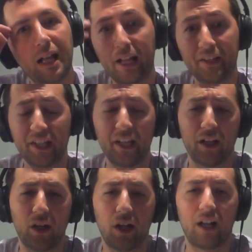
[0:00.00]
And
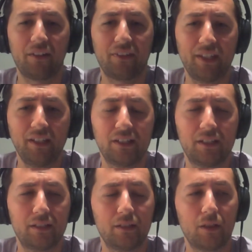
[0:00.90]
yeah, I think
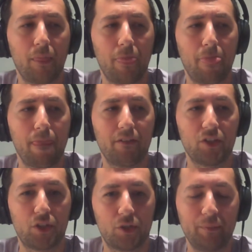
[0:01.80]

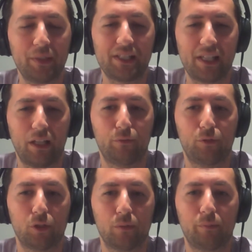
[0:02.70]
streaming is
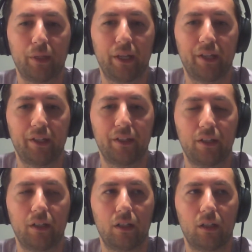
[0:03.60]
helpful, but
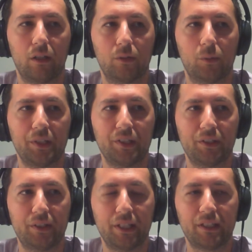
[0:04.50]
when you
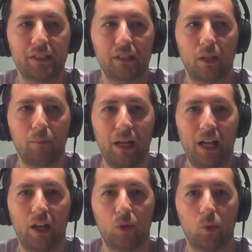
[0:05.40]
think
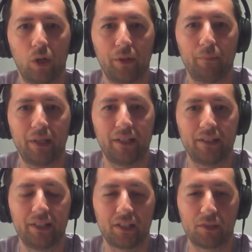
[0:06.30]
about what made
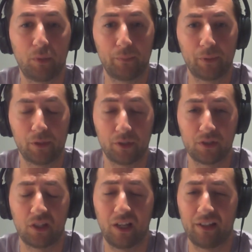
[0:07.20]
things popular,
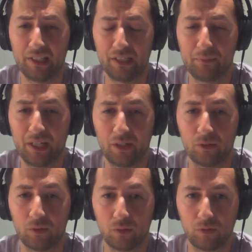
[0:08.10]
so I think
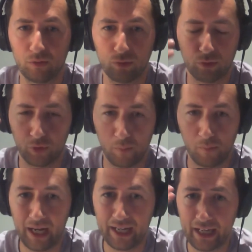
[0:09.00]
about, for
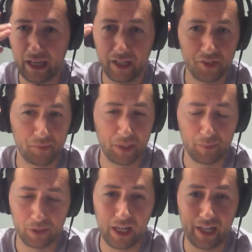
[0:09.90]
my age and
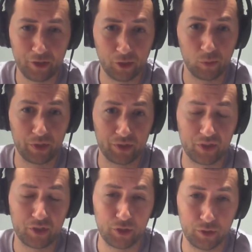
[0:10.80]
people I know, what are
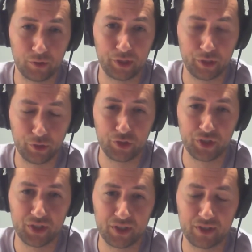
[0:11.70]
the two
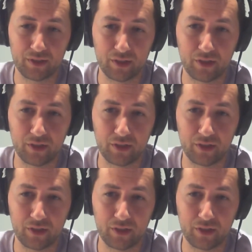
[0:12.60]
hugest